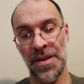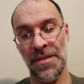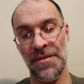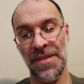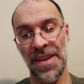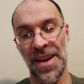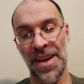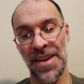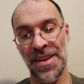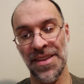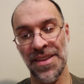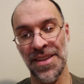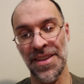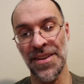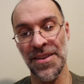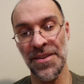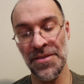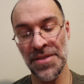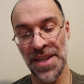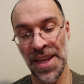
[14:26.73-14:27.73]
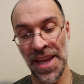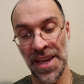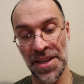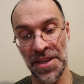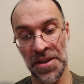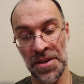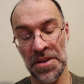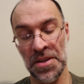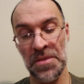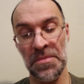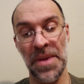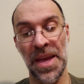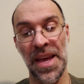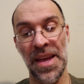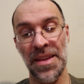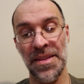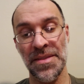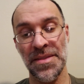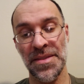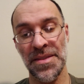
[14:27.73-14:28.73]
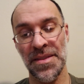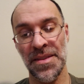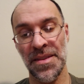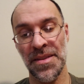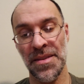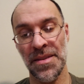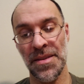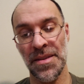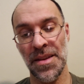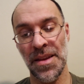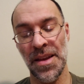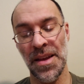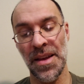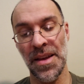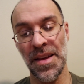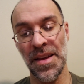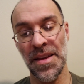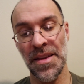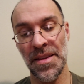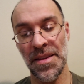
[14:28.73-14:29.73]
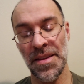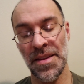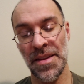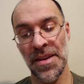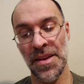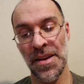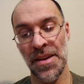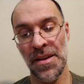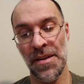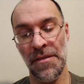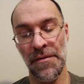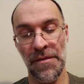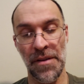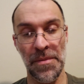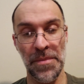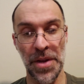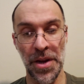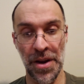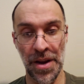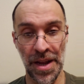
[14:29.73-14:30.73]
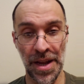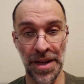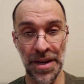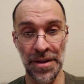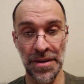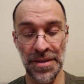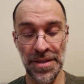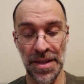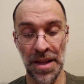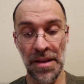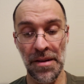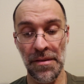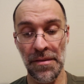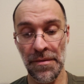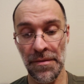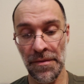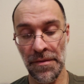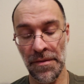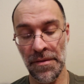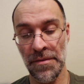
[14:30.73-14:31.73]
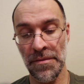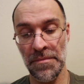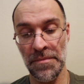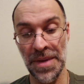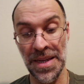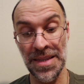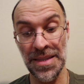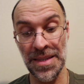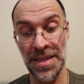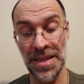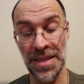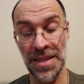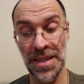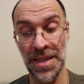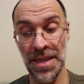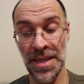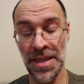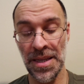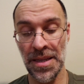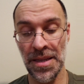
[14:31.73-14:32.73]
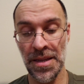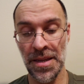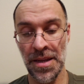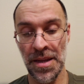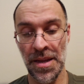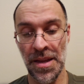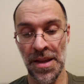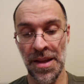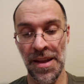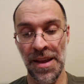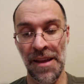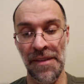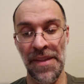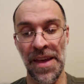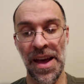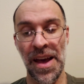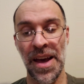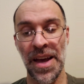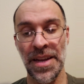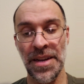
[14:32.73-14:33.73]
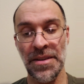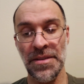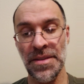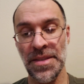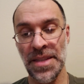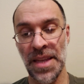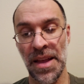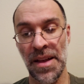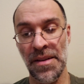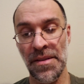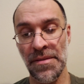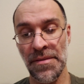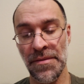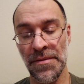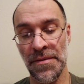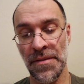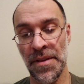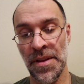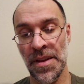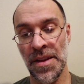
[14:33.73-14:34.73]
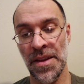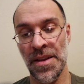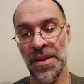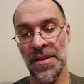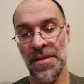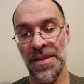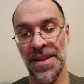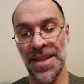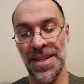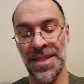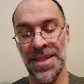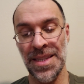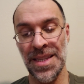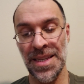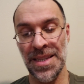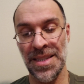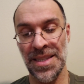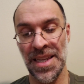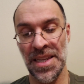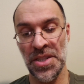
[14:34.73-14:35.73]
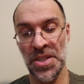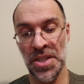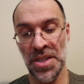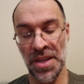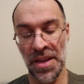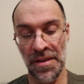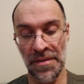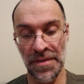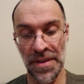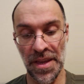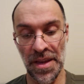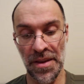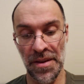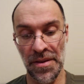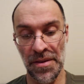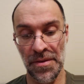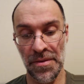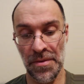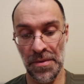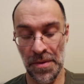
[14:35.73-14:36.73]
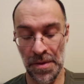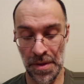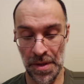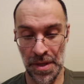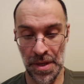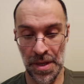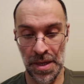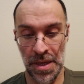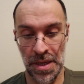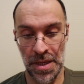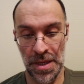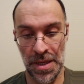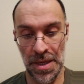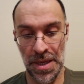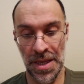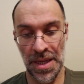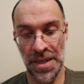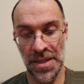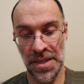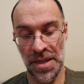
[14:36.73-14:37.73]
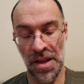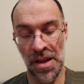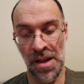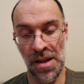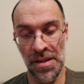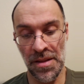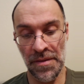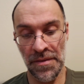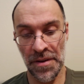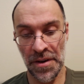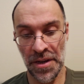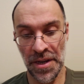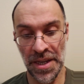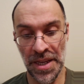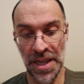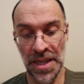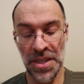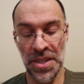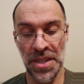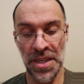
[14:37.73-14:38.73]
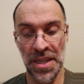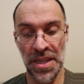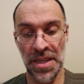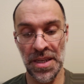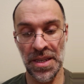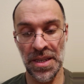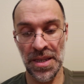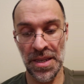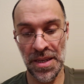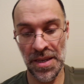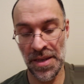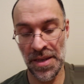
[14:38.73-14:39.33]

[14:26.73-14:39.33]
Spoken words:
that you take your commands uh, from your higher self, basically. And that higher self is an extension of you into all of creation